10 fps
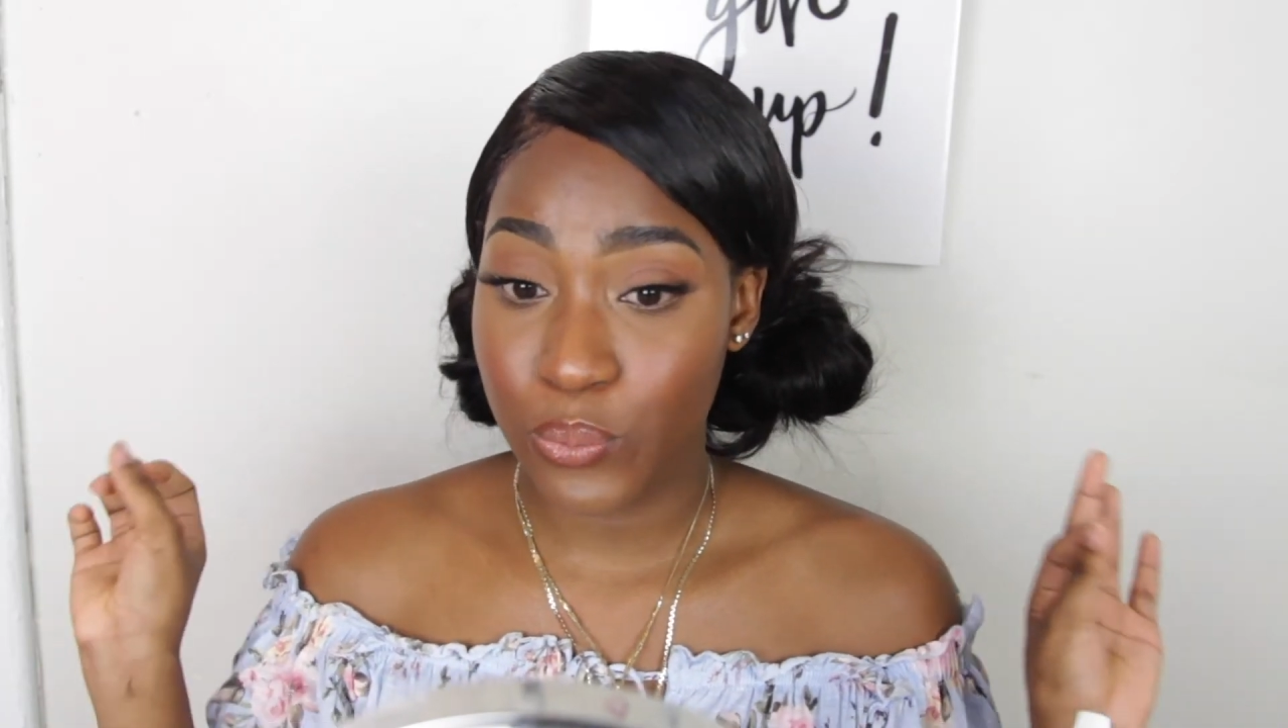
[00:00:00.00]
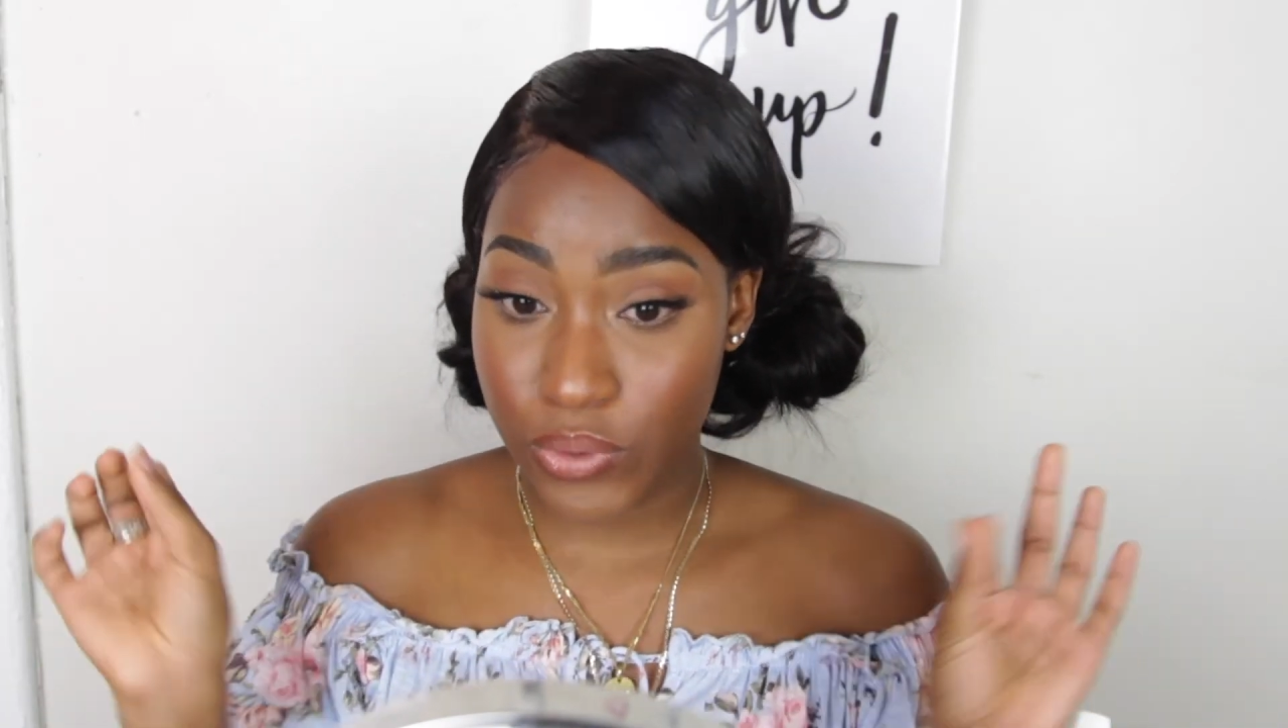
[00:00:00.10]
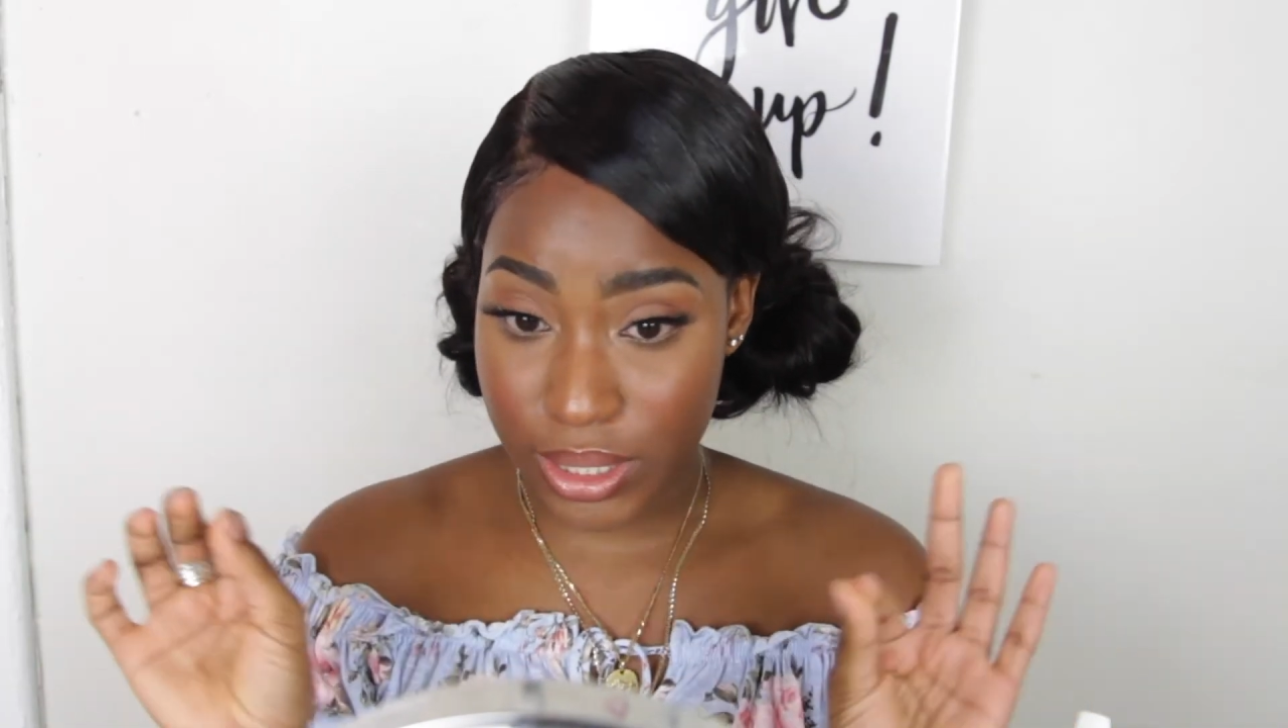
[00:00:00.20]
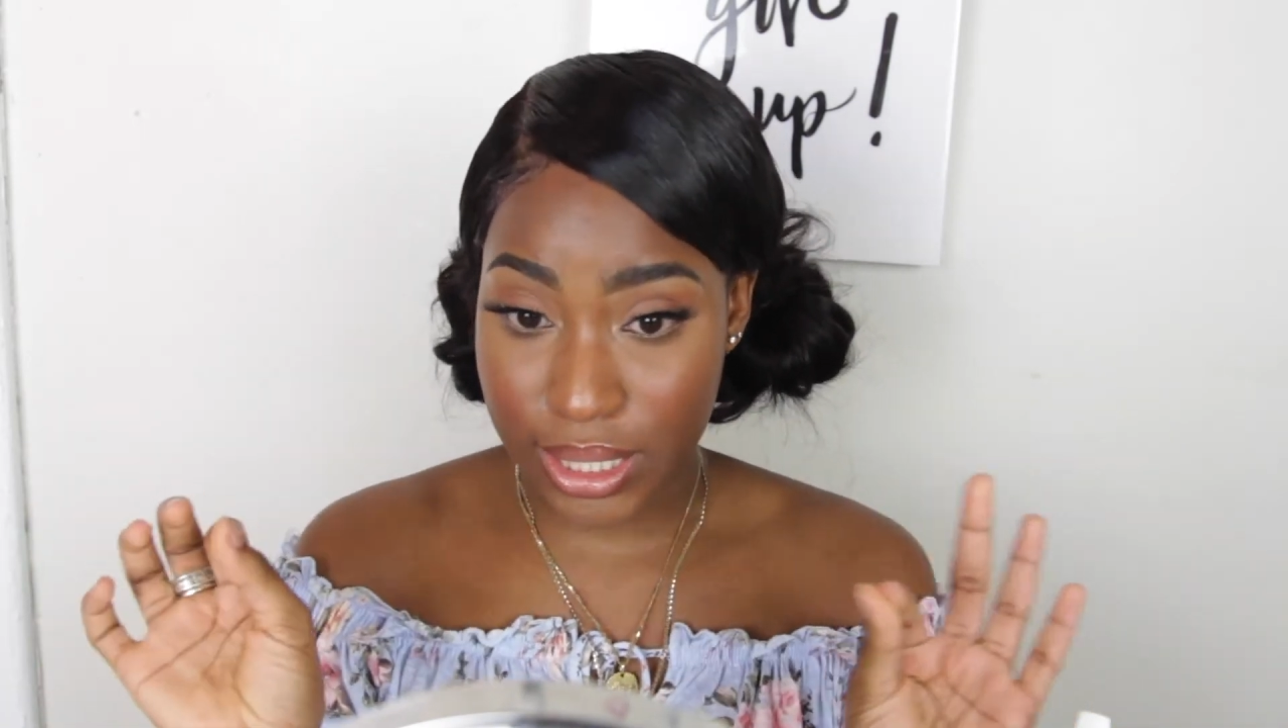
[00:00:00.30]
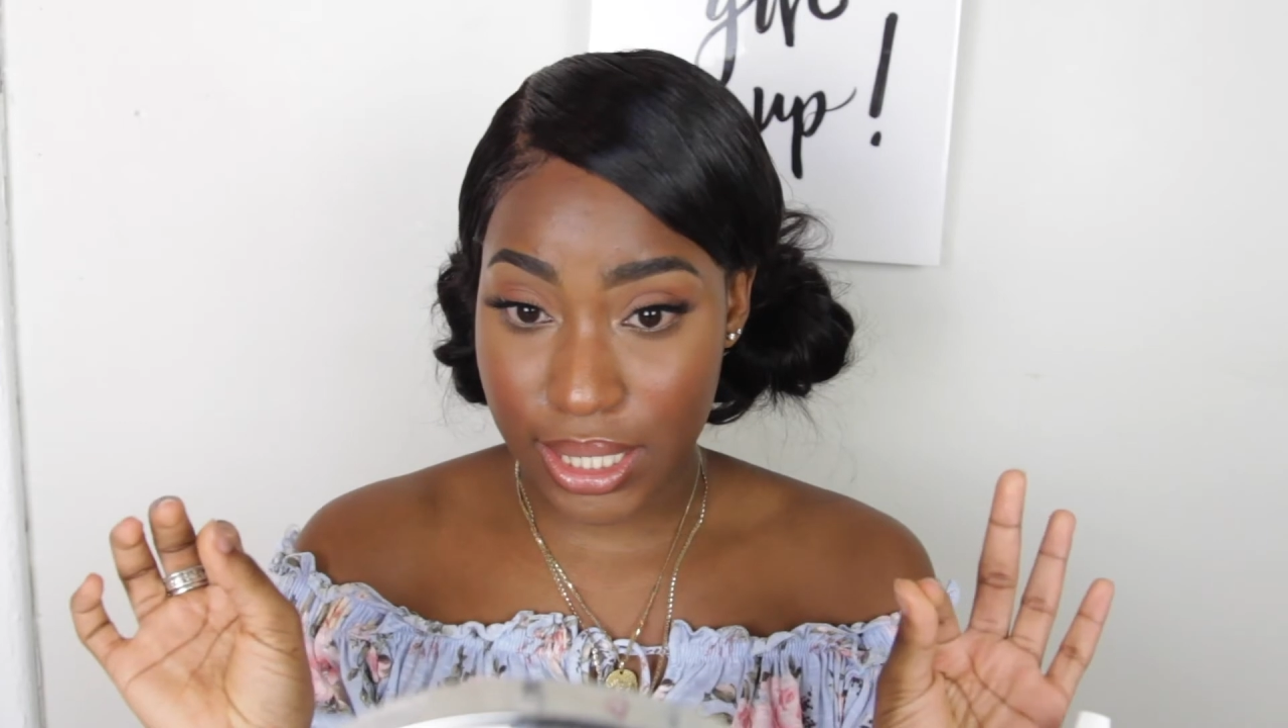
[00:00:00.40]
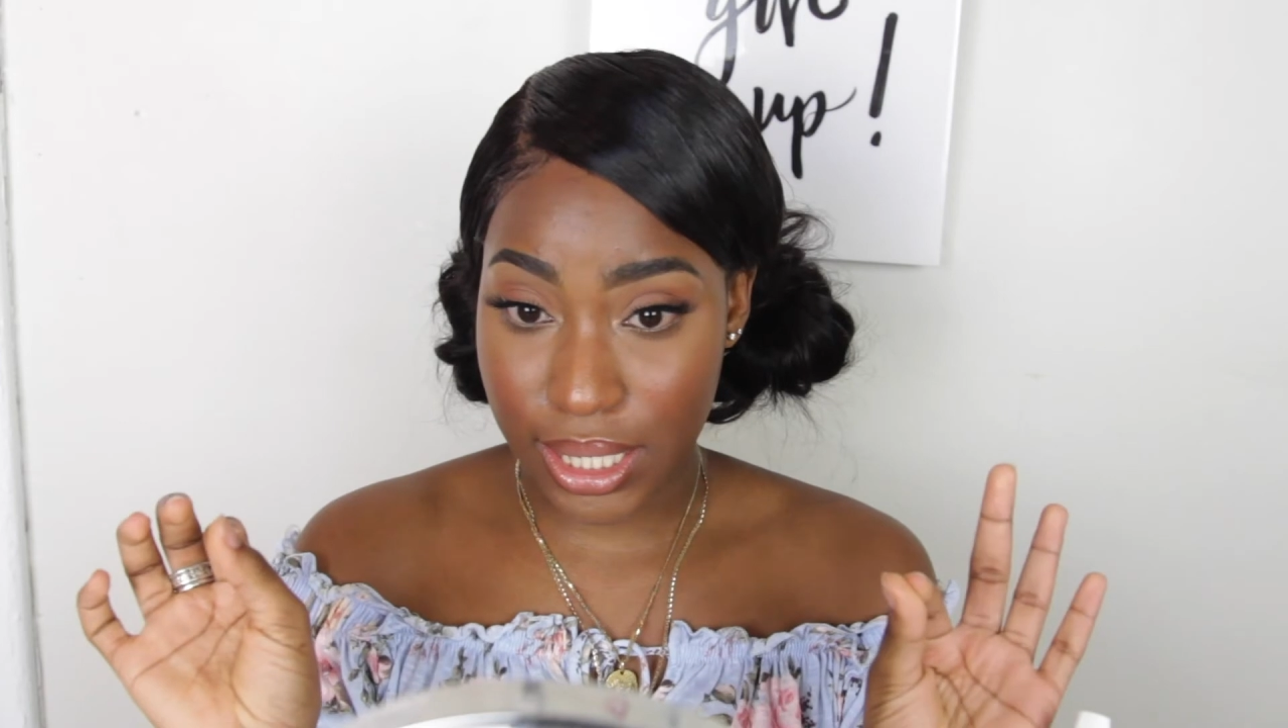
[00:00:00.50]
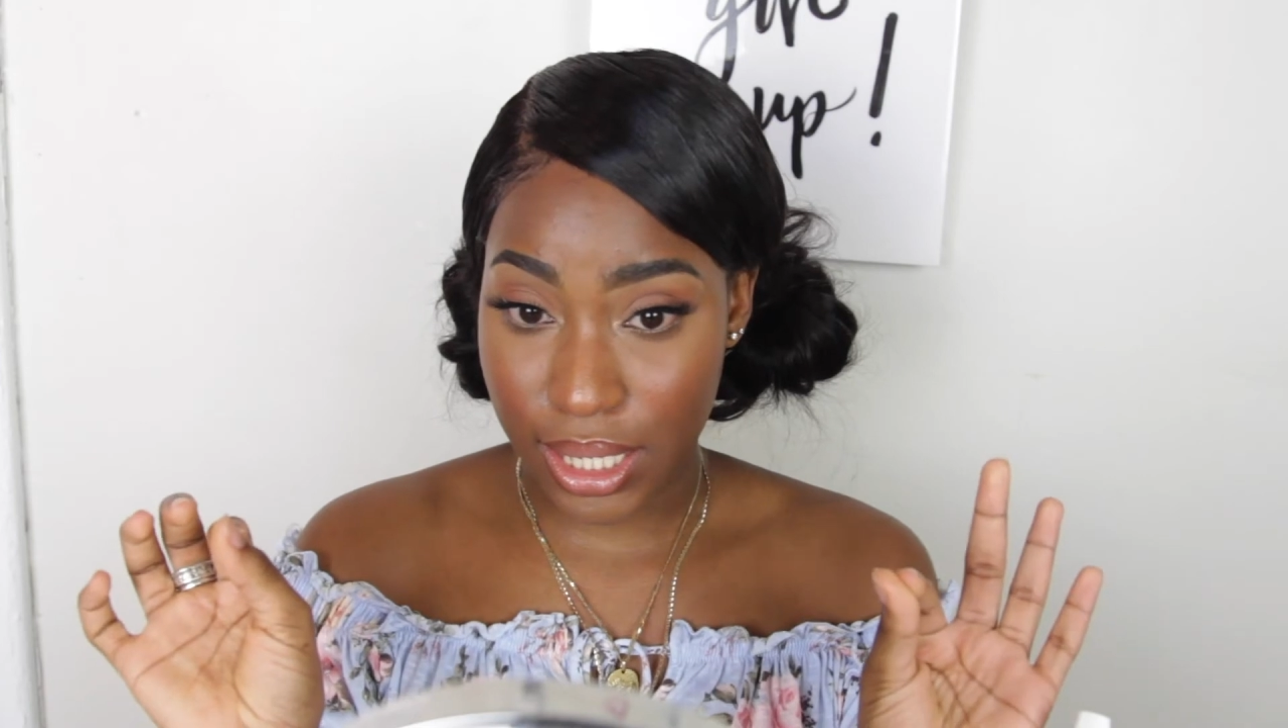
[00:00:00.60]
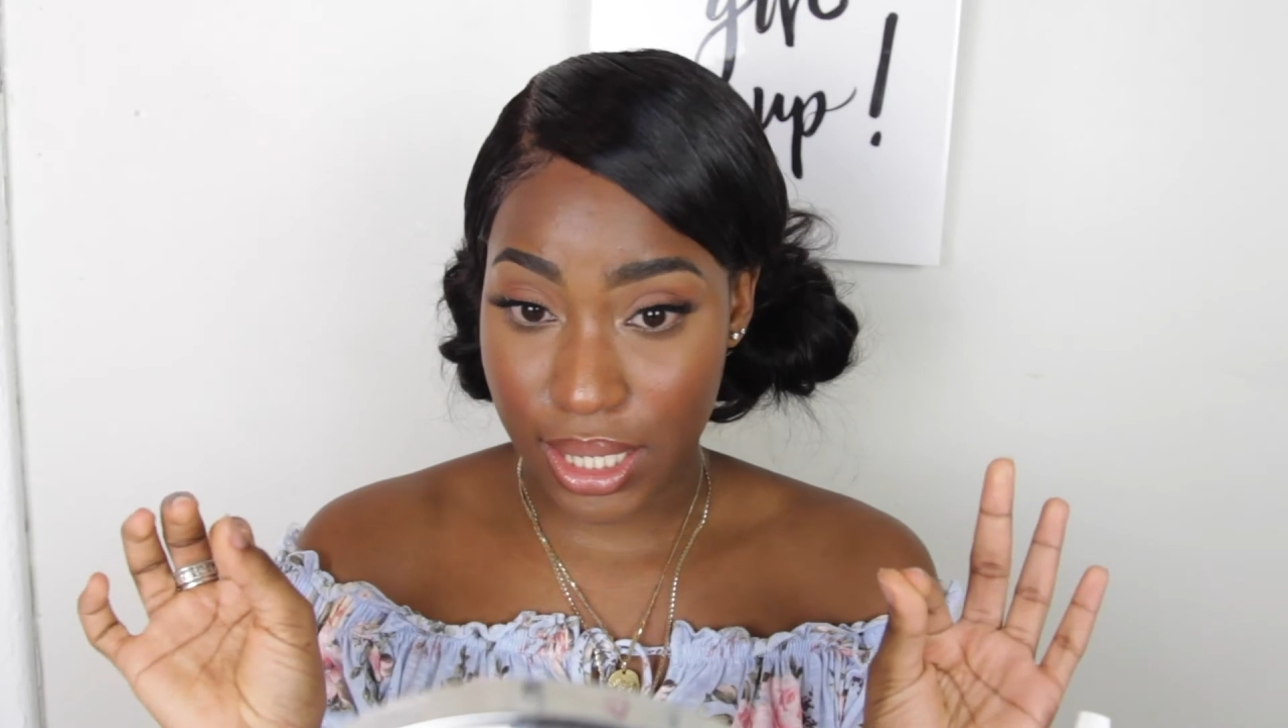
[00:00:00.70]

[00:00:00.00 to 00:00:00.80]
really